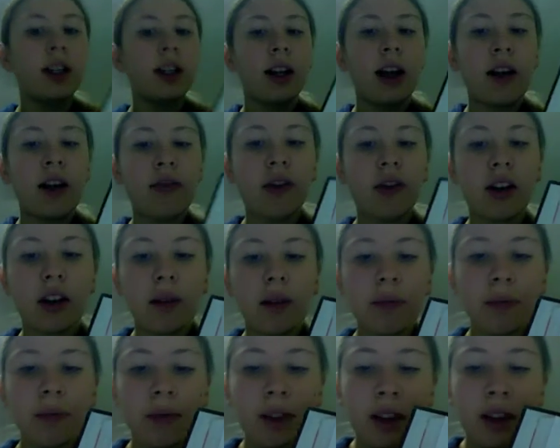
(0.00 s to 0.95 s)
in Africa,
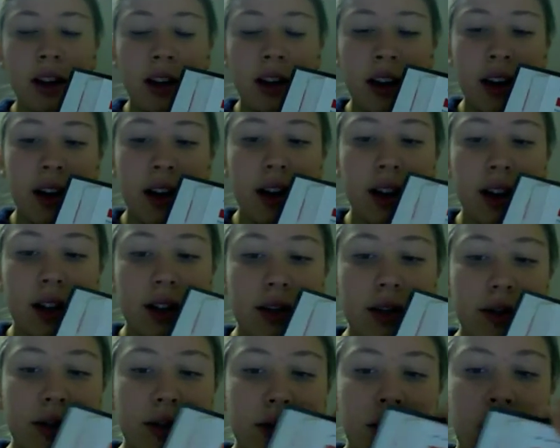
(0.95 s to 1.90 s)

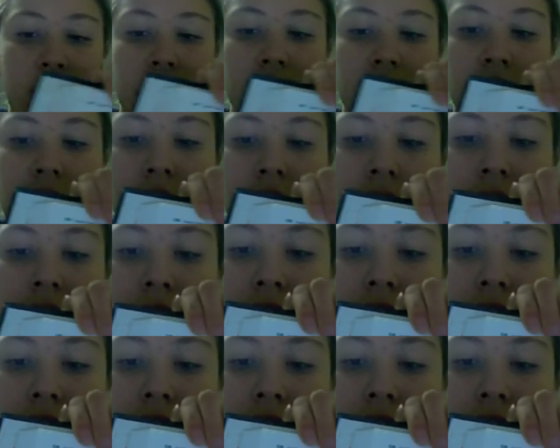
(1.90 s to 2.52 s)
it's, I don't know if